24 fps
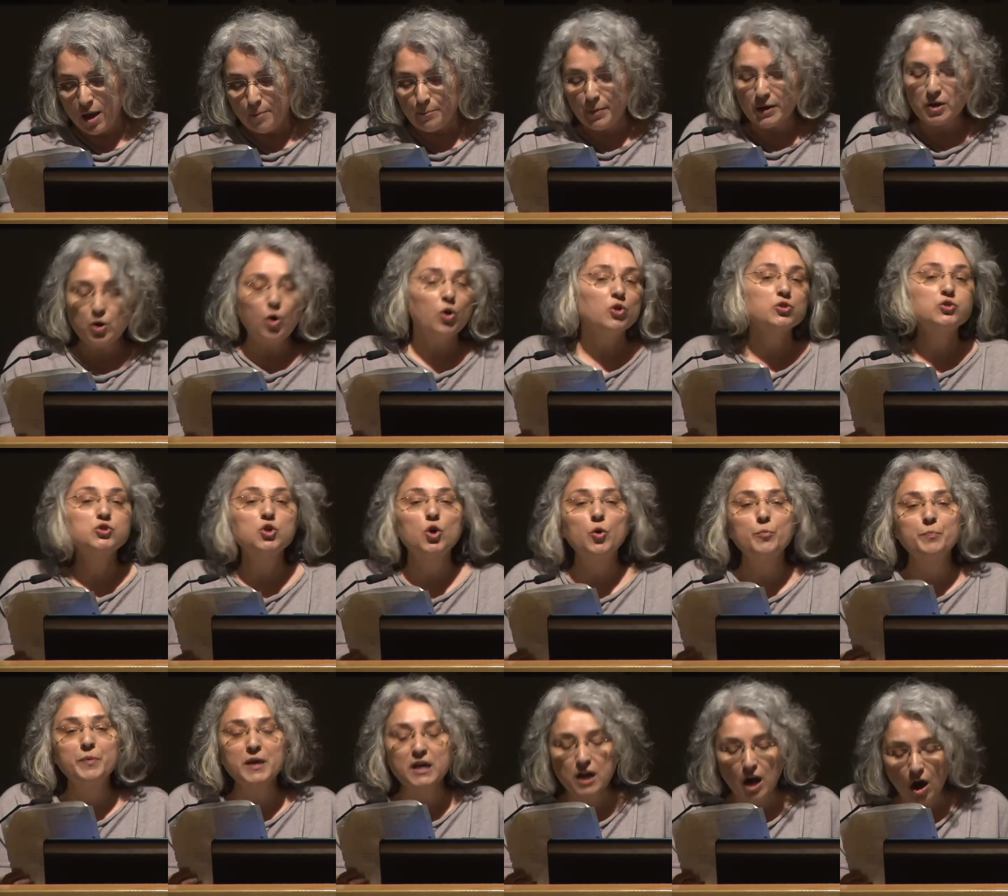but
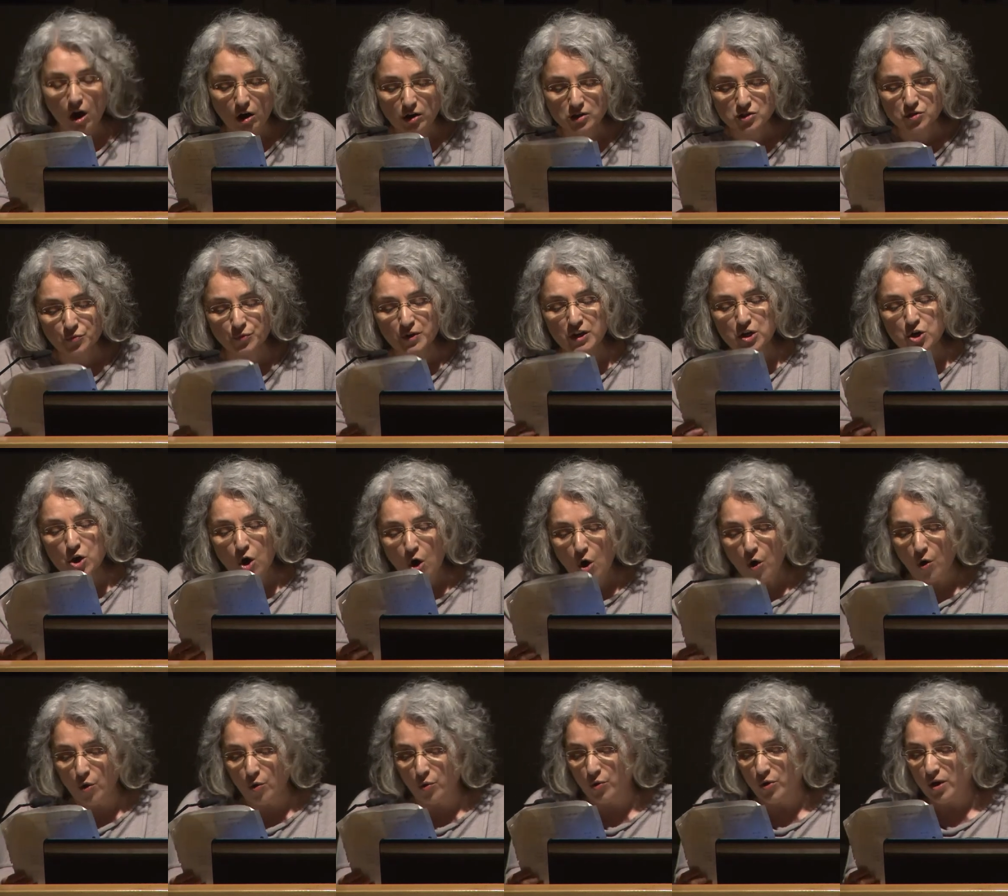also because we
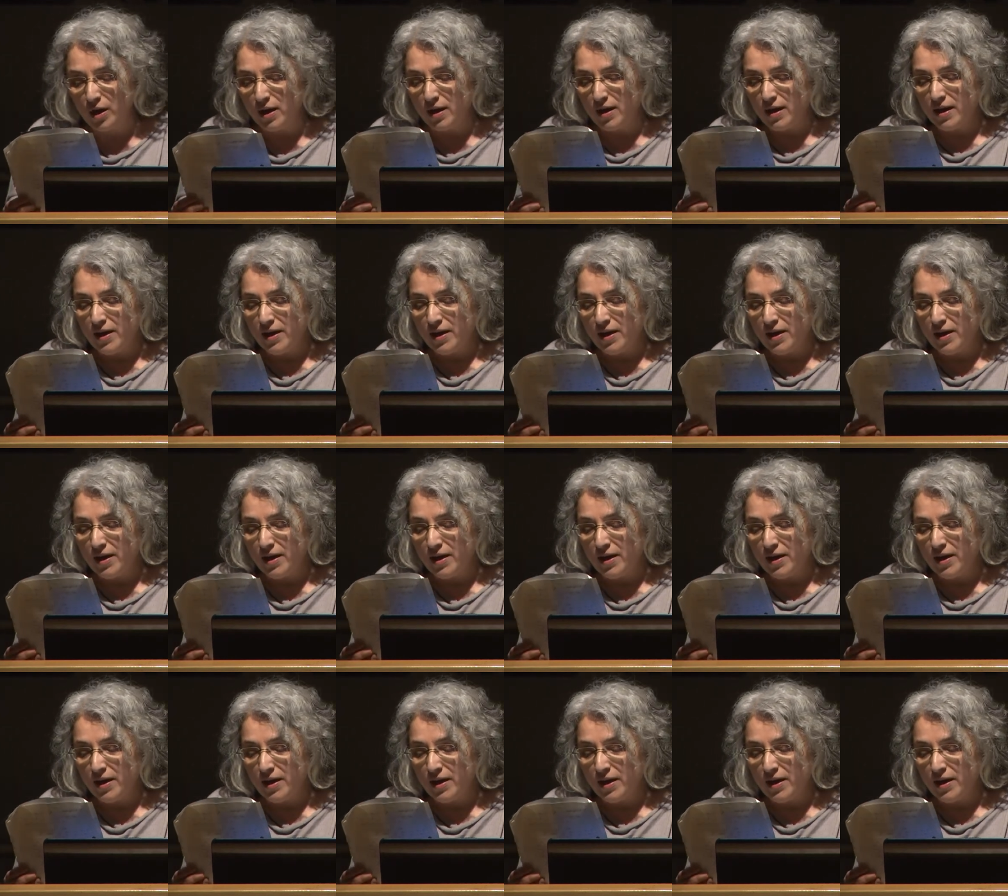know